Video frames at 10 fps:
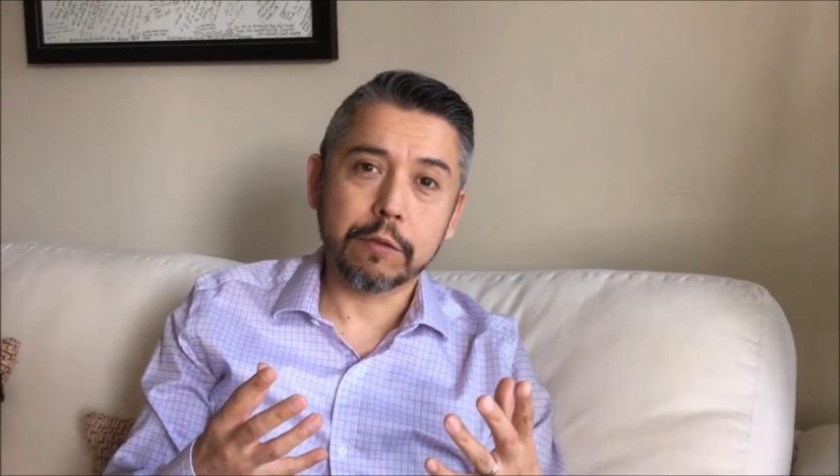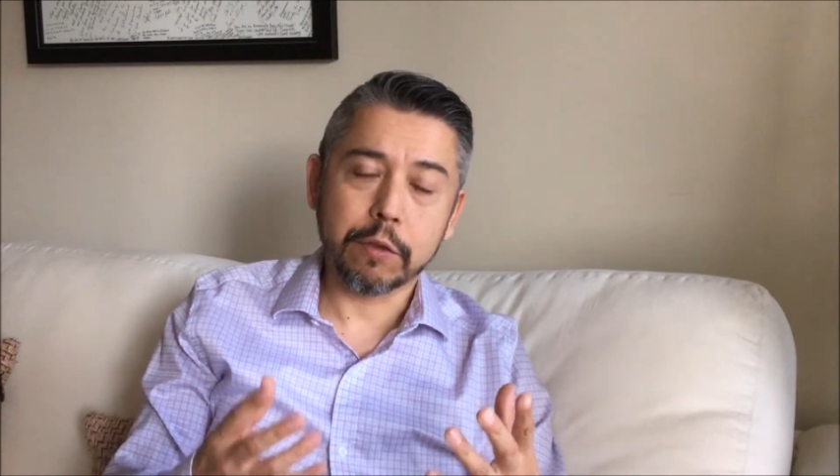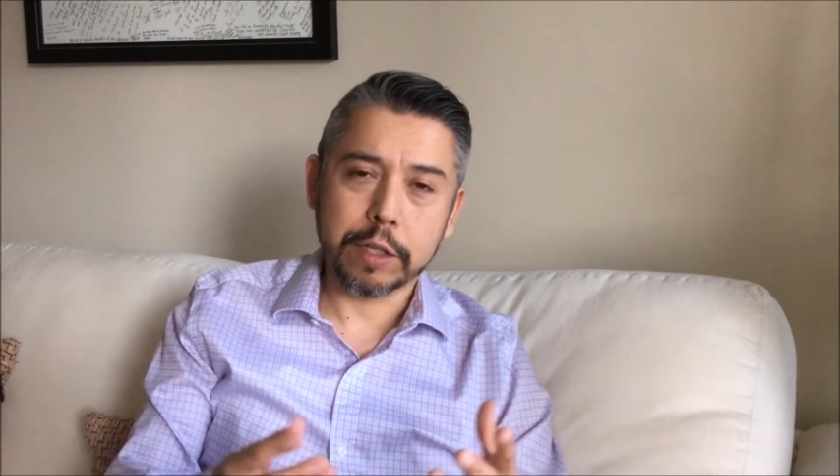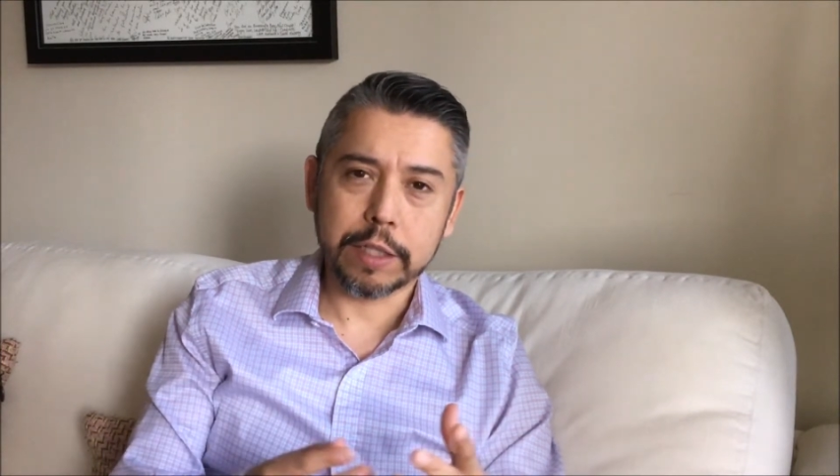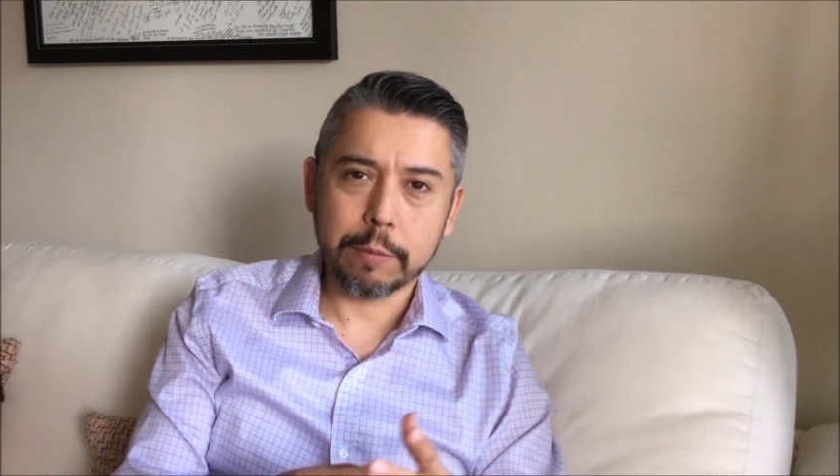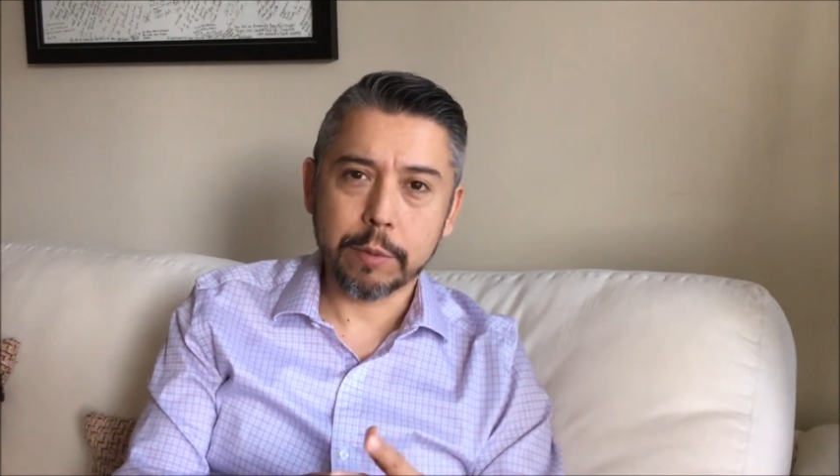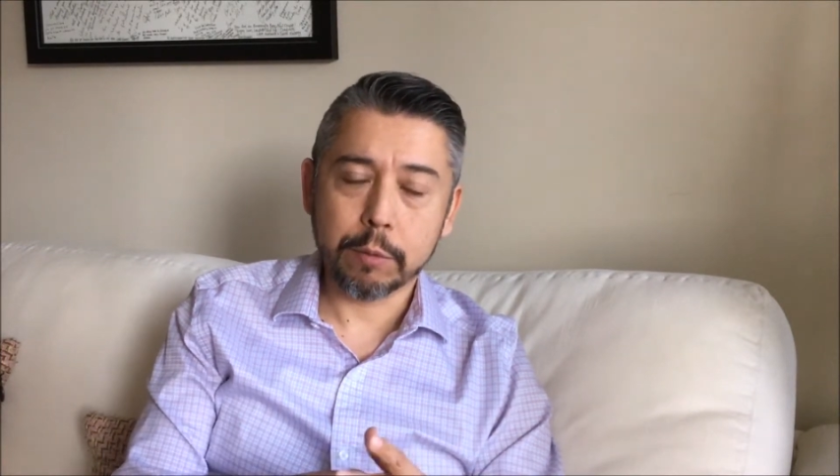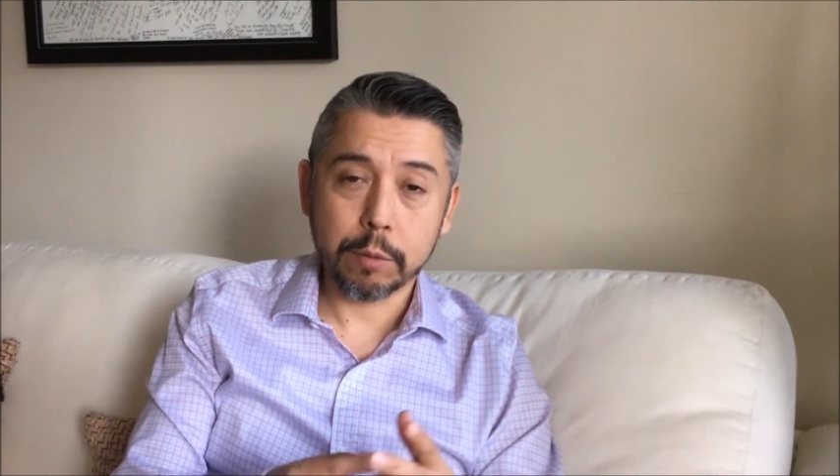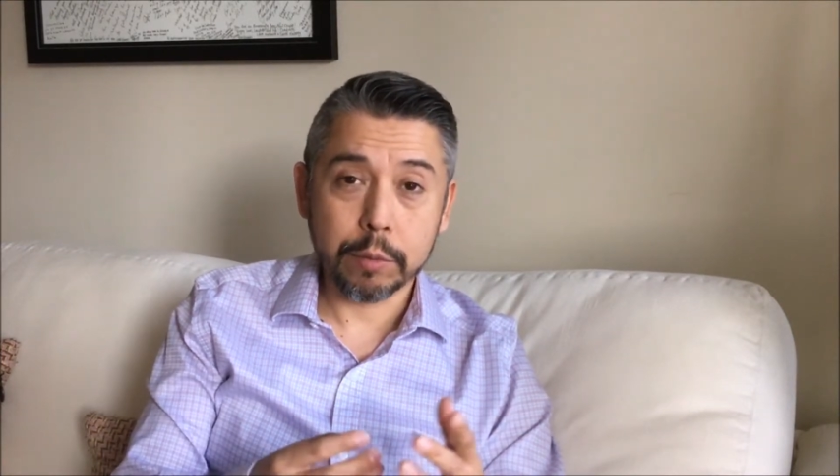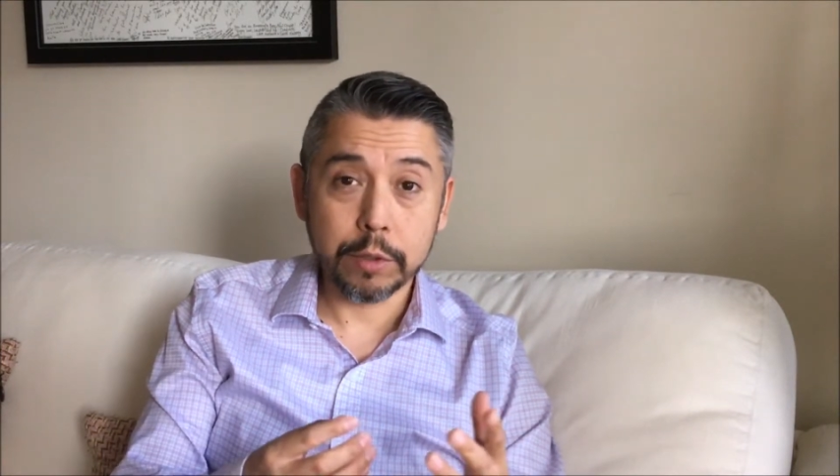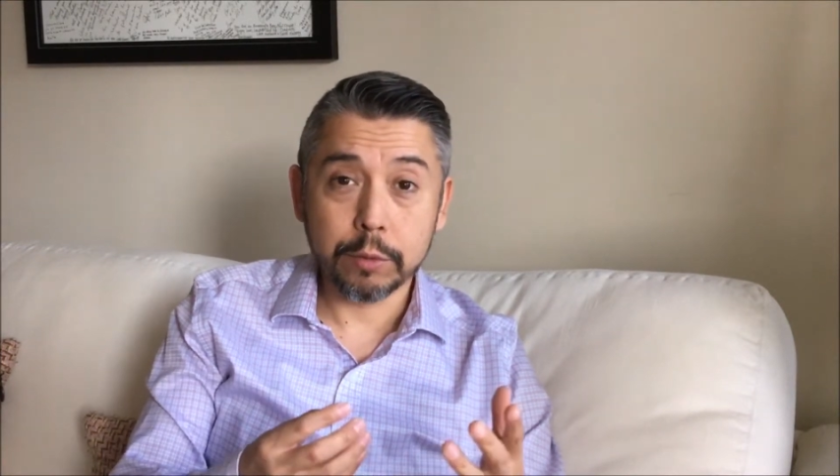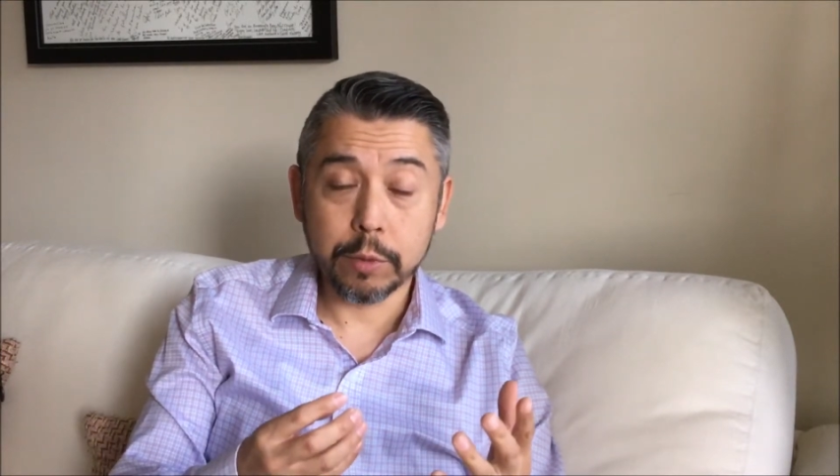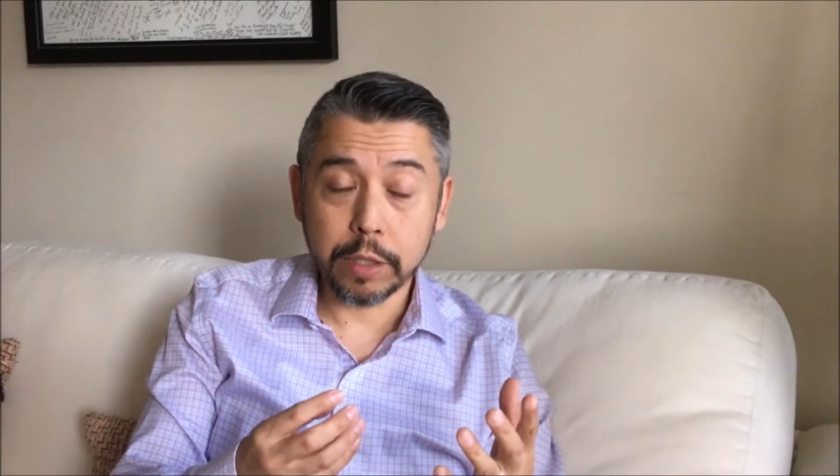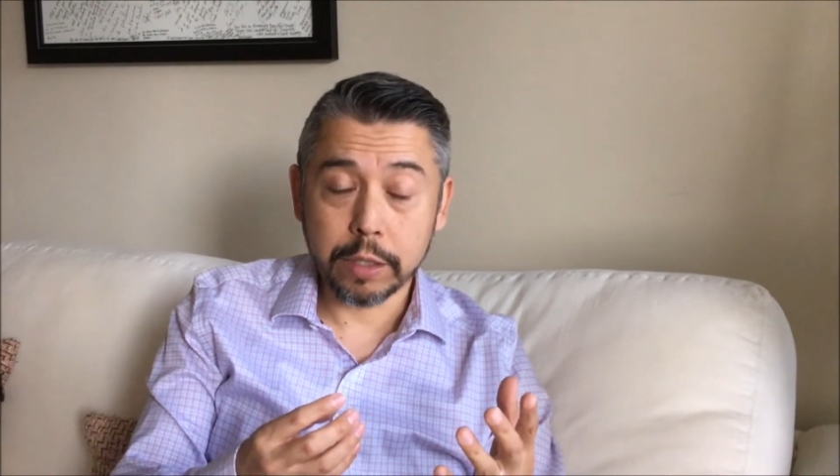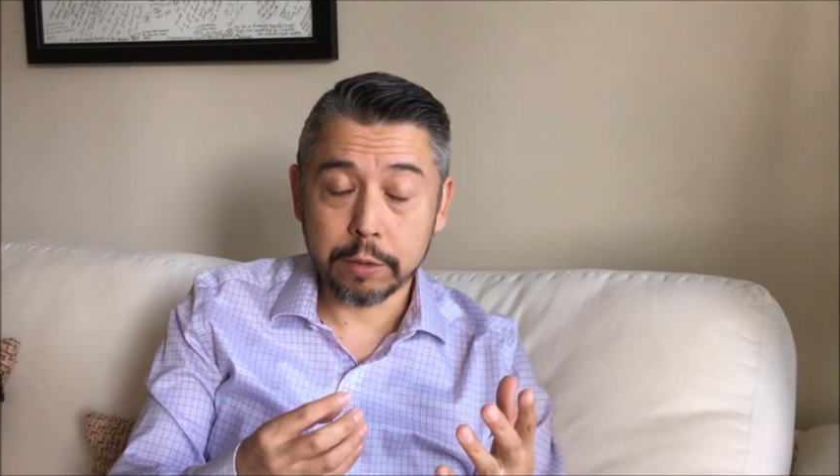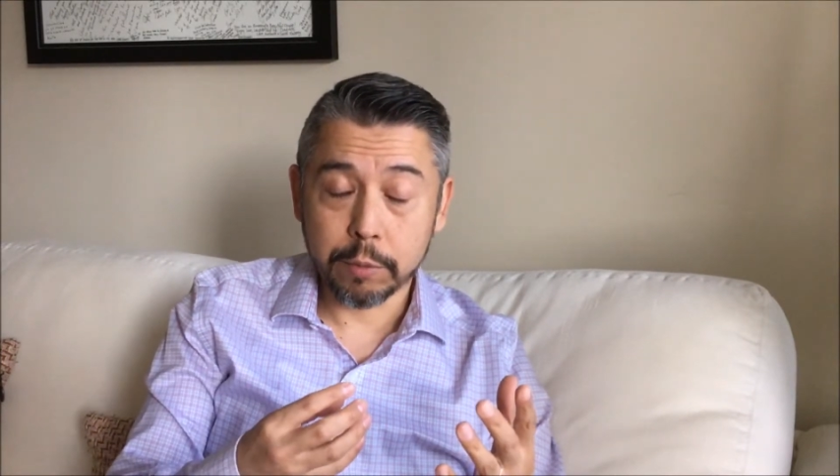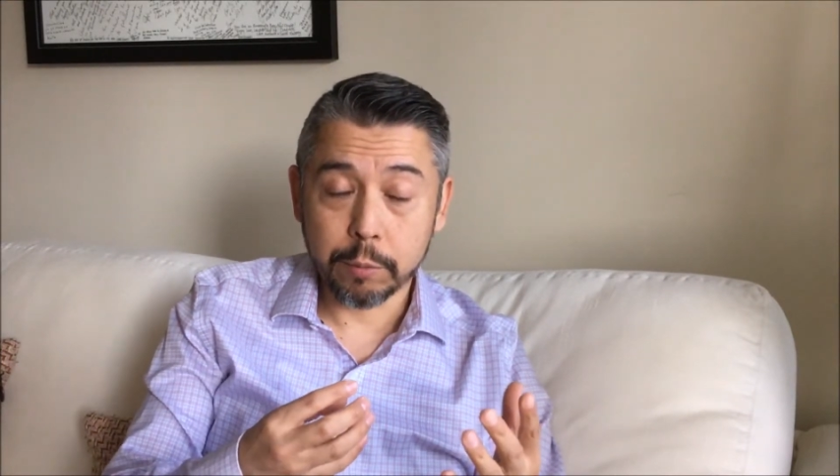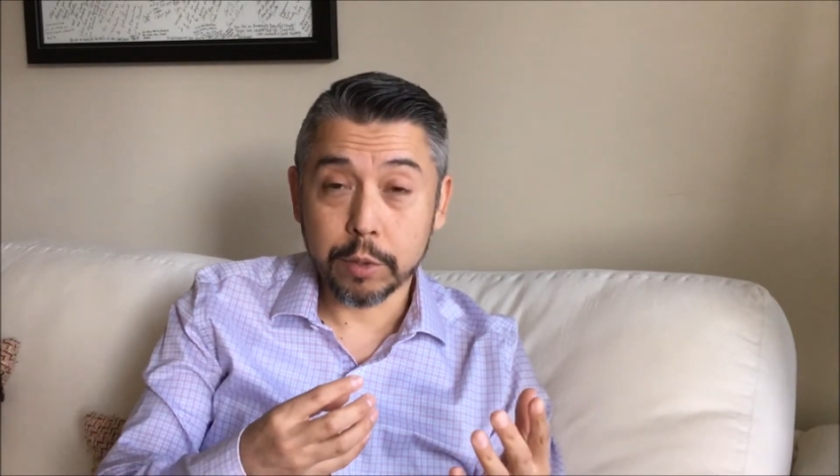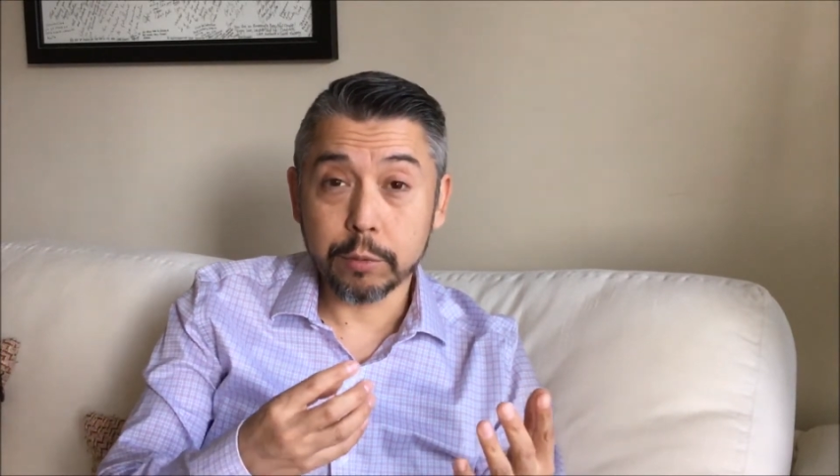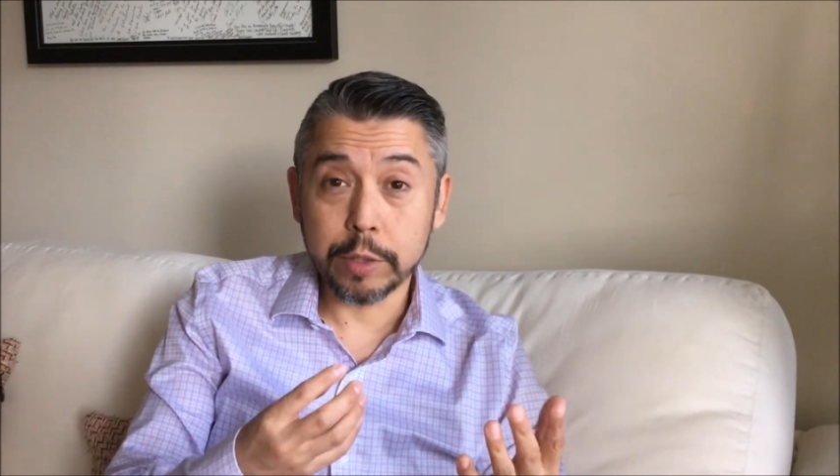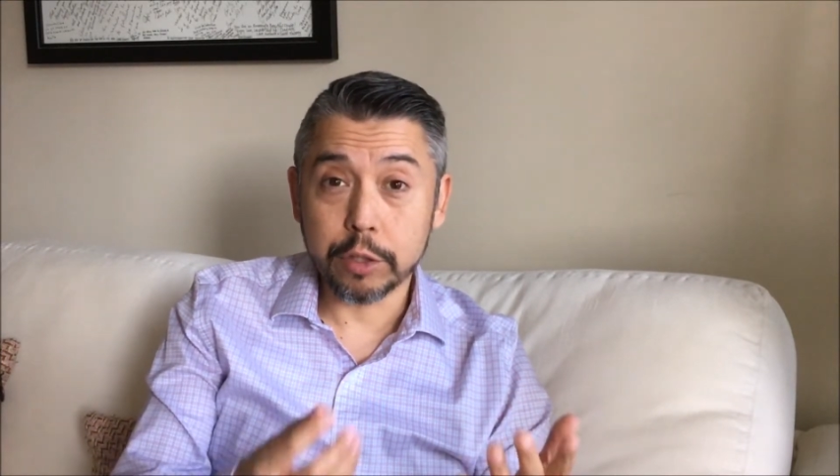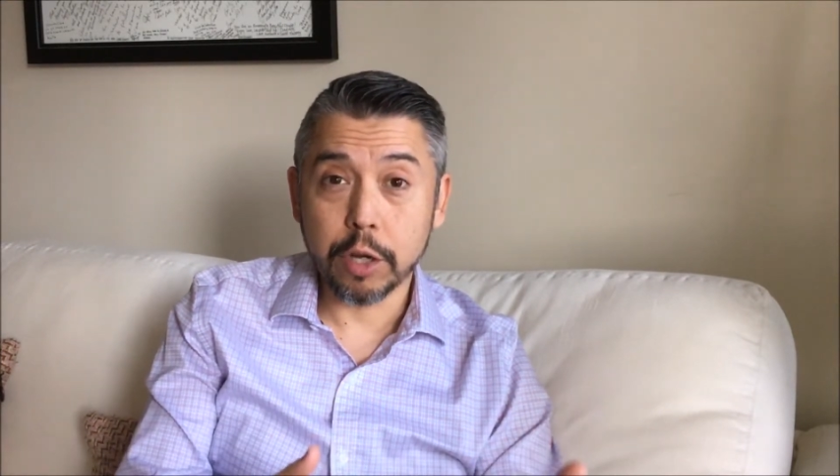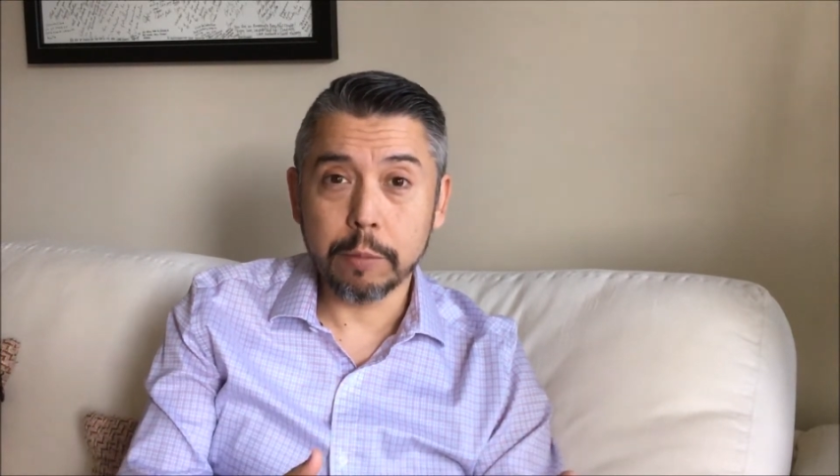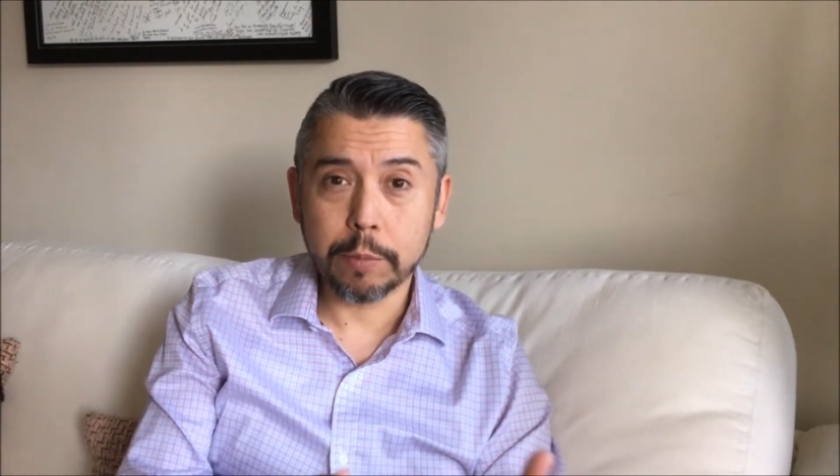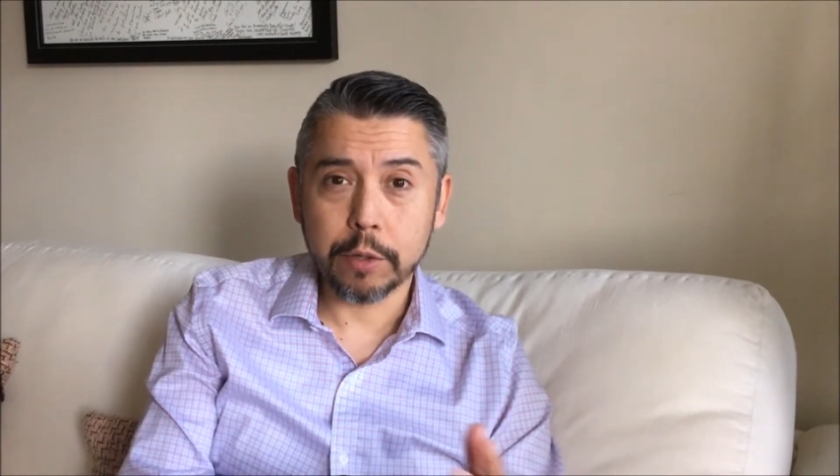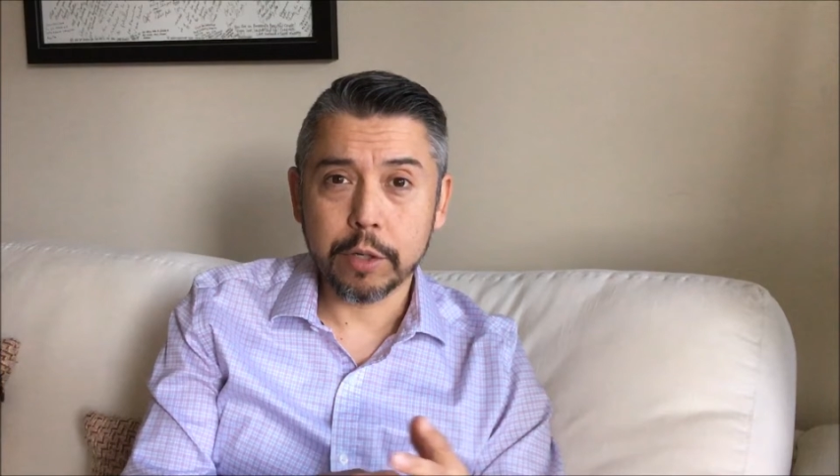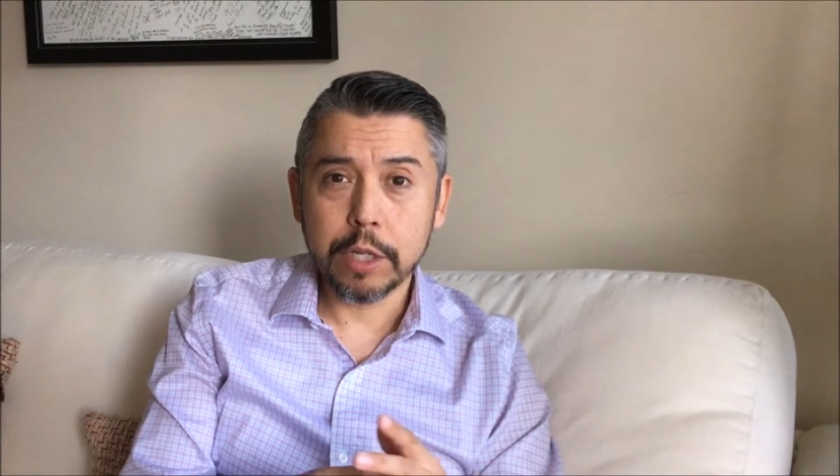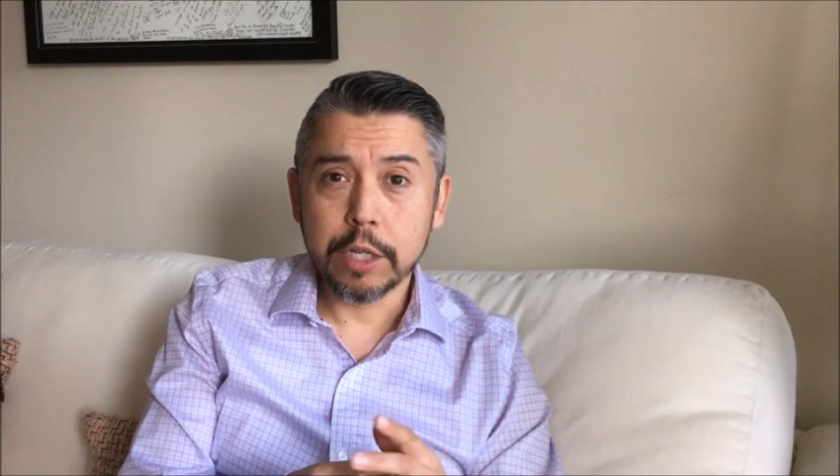for example, when we're doing Doppler,